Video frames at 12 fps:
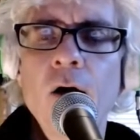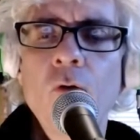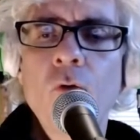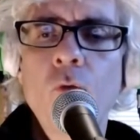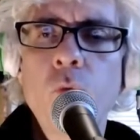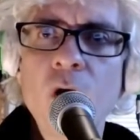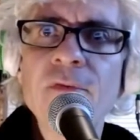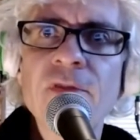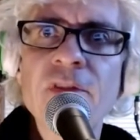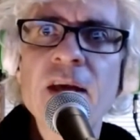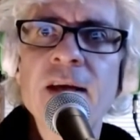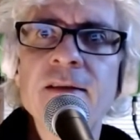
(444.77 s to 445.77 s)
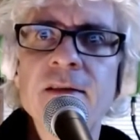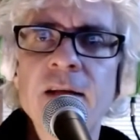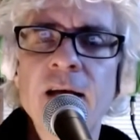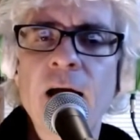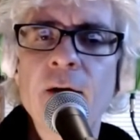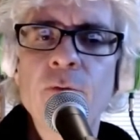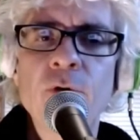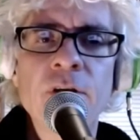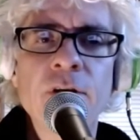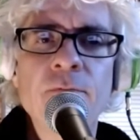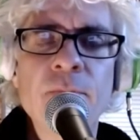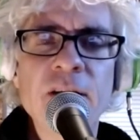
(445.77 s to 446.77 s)
One thing that I
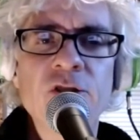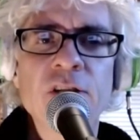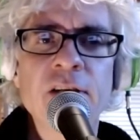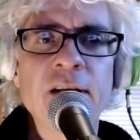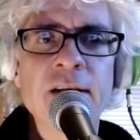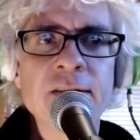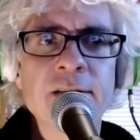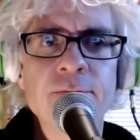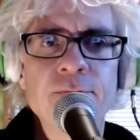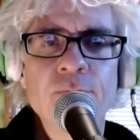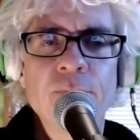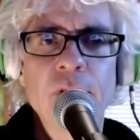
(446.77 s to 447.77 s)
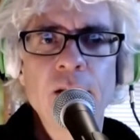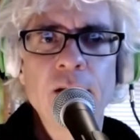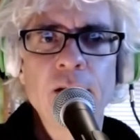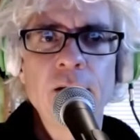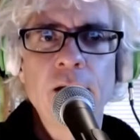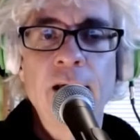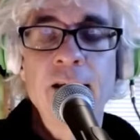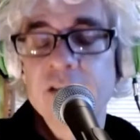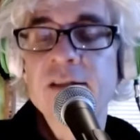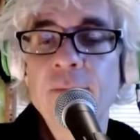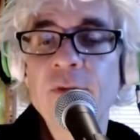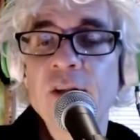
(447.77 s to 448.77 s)
would mention is, and
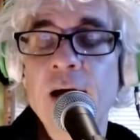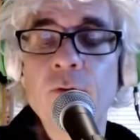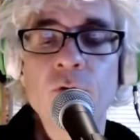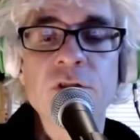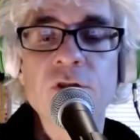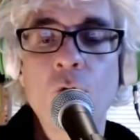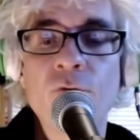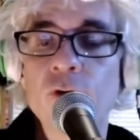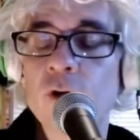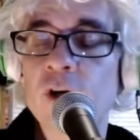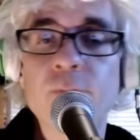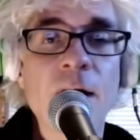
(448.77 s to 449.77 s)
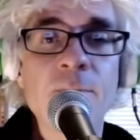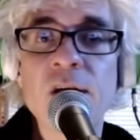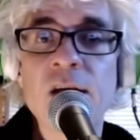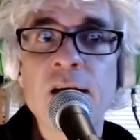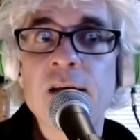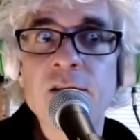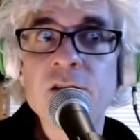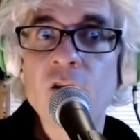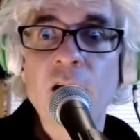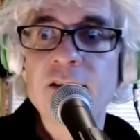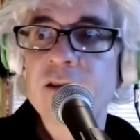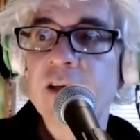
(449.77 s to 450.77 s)
it's something that was overlooked by me
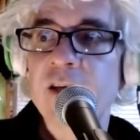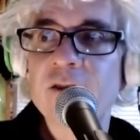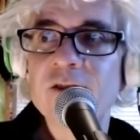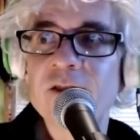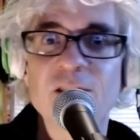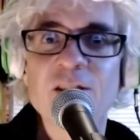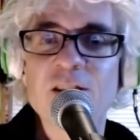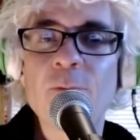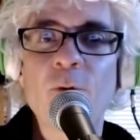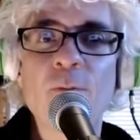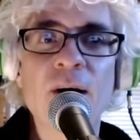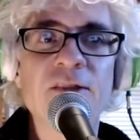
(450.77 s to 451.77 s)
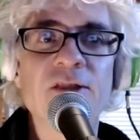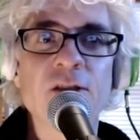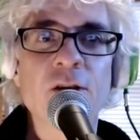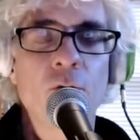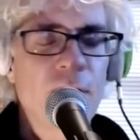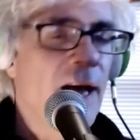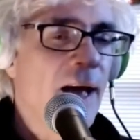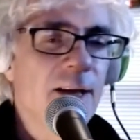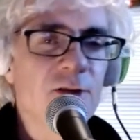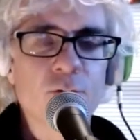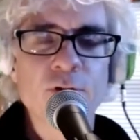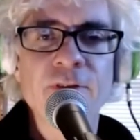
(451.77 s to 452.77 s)
until I think just a couple months ago, and
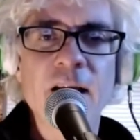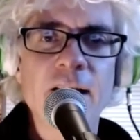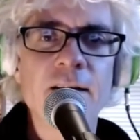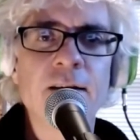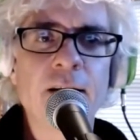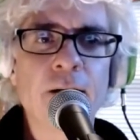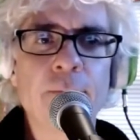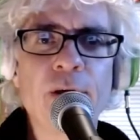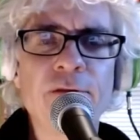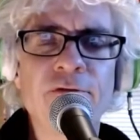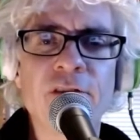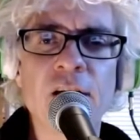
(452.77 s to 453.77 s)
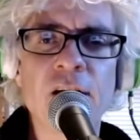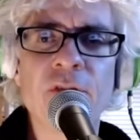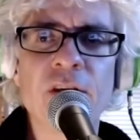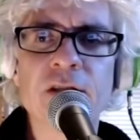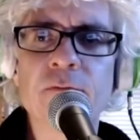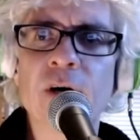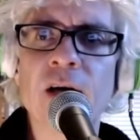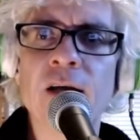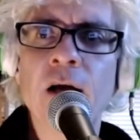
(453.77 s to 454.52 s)
I sort of had an epiphany on this, but